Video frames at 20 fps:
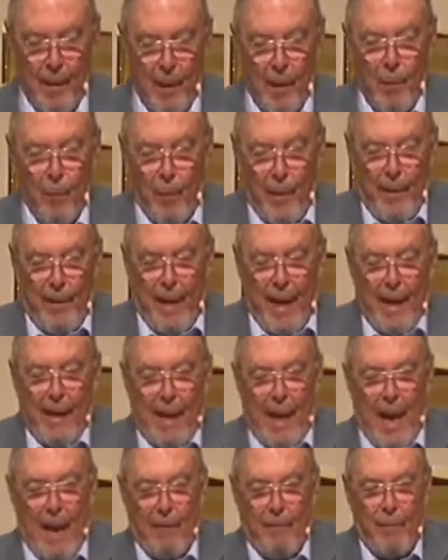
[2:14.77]
we
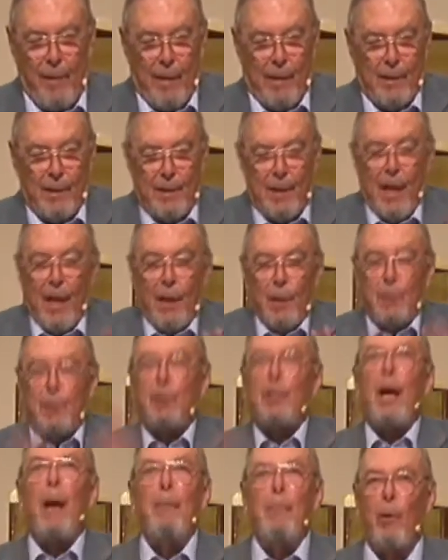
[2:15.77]
then have this
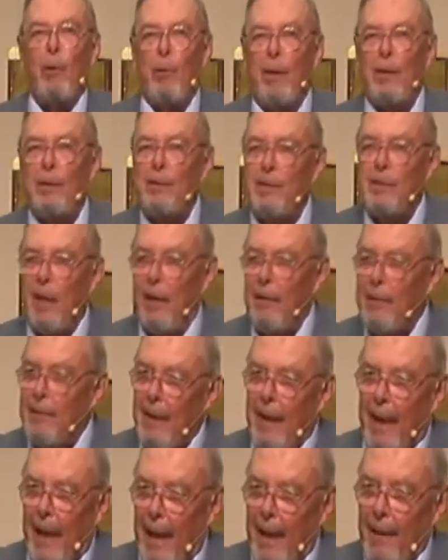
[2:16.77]
summary
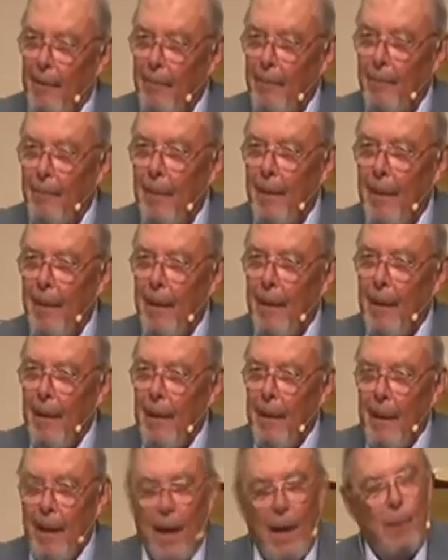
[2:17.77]
Sunday
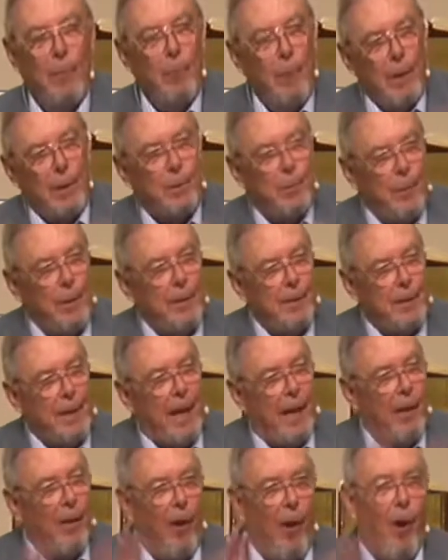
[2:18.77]
in which we
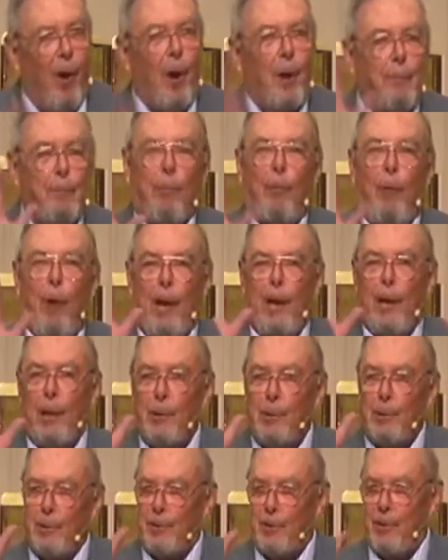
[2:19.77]
say, All
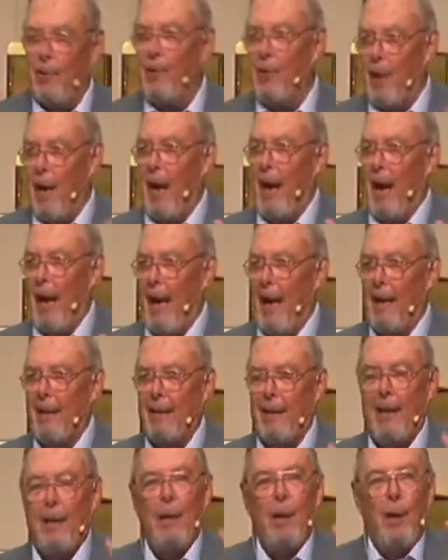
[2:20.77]
praise to
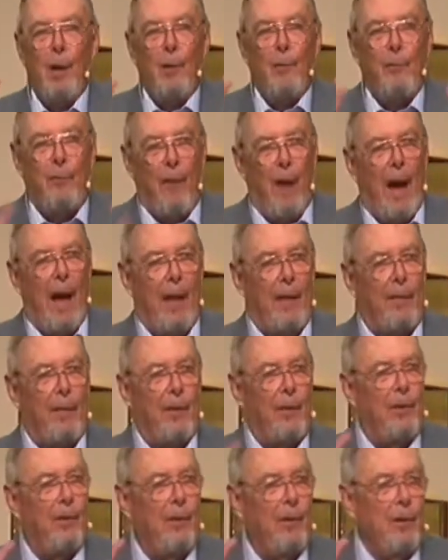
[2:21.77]
God,
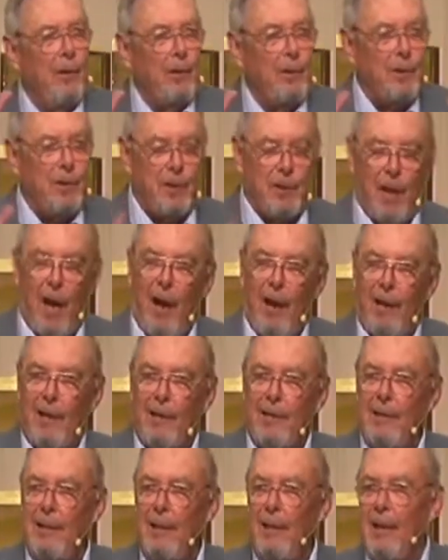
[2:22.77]
Father,
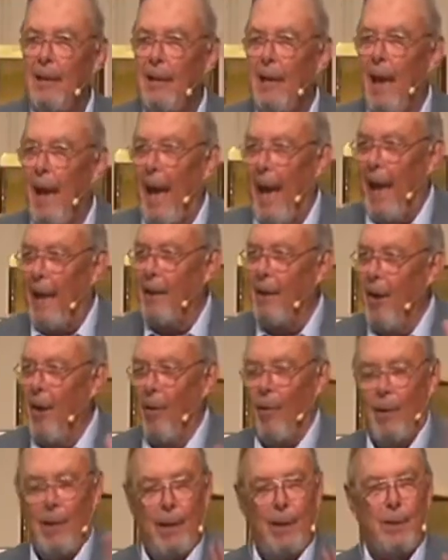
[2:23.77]
Son, and
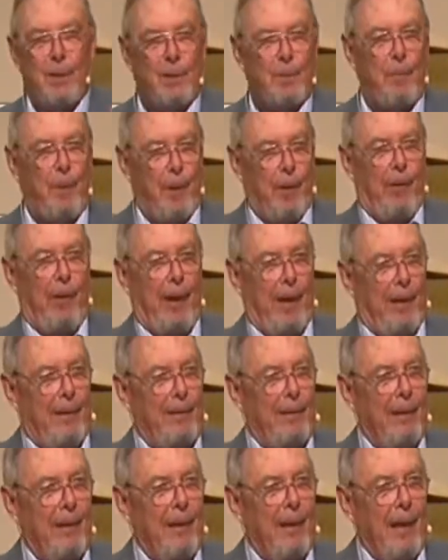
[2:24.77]
Holy Spirit.
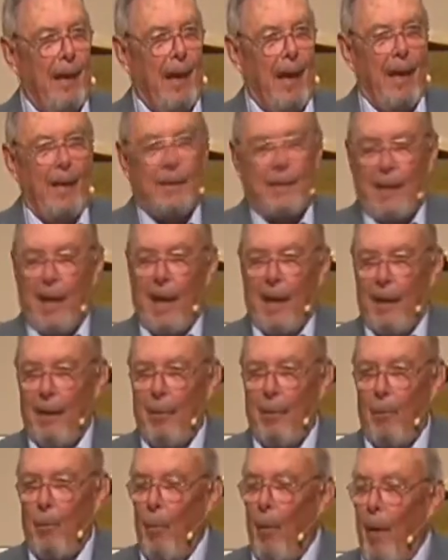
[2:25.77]
It's a
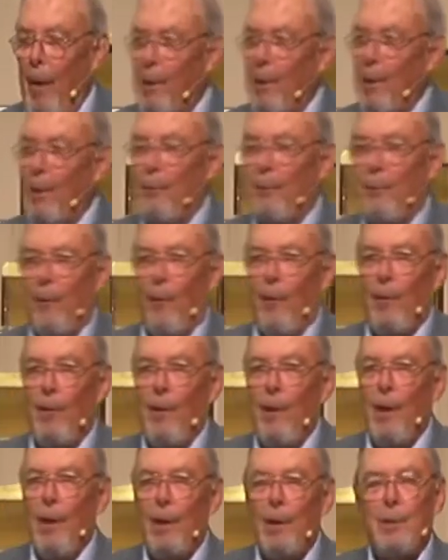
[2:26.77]

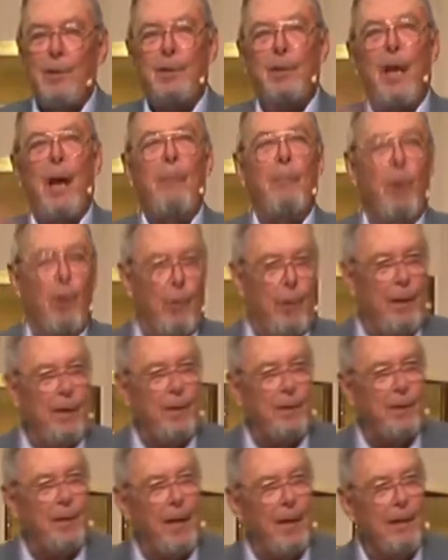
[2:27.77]
wonderful summary
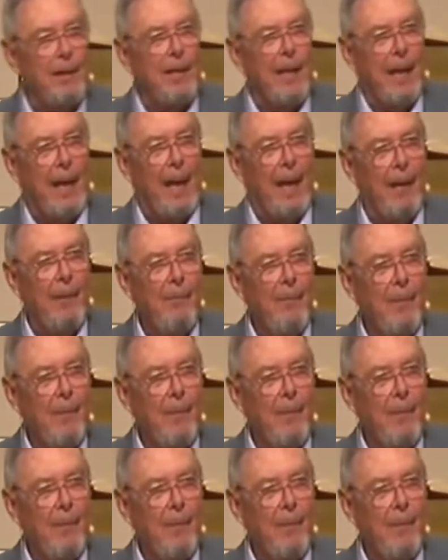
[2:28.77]
Sunday,